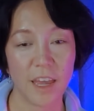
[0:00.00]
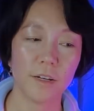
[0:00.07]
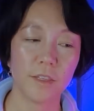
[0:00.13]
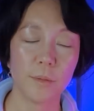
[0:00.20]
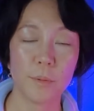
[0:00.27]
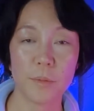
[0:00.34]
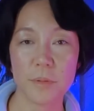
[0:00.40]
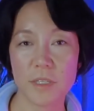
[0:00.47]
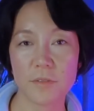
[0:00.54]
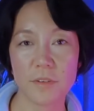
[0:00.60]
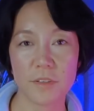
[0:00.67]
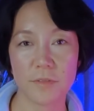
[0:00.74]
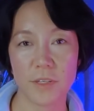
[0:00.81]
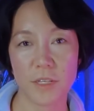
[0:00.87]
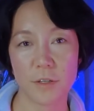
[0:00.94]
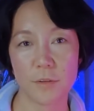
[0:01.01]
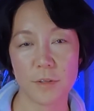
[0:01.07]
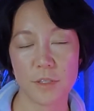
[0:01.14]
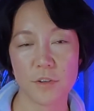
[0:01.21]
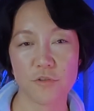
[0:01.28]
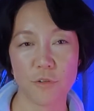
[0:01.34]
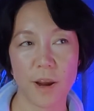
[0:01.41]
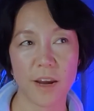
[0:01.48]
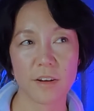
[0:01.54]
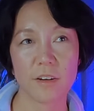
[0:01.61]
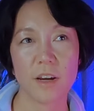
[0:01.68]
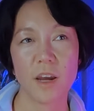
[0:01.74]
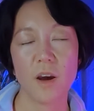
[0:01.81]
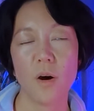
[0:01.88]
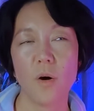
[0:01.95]
The purpose of this video is to
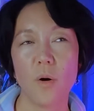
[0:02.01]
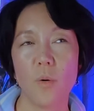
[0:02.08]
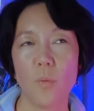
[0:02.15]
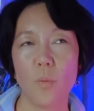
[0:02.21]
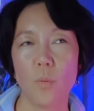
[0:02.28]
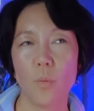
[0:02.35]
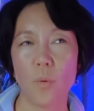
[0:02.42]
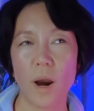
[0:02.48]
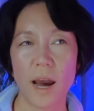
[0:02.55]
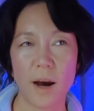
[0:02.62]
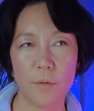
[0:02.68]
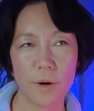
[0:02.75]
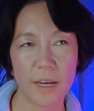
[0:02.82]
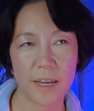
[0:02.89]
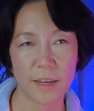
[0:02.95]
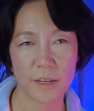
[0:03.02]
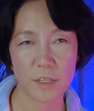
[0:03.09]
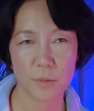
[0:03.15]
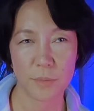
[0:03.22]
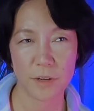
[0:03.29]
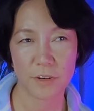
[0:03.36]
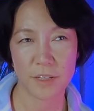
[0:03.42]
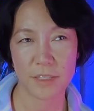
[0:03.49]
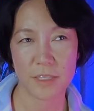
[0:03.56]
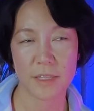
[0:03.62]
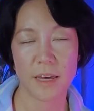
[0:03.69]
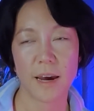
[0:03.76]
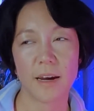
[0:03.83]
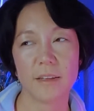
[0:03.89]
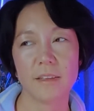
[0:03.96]
track how I experienced
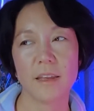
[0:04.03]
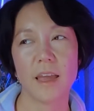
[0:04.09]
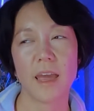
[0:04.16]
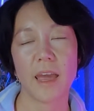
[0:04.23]
that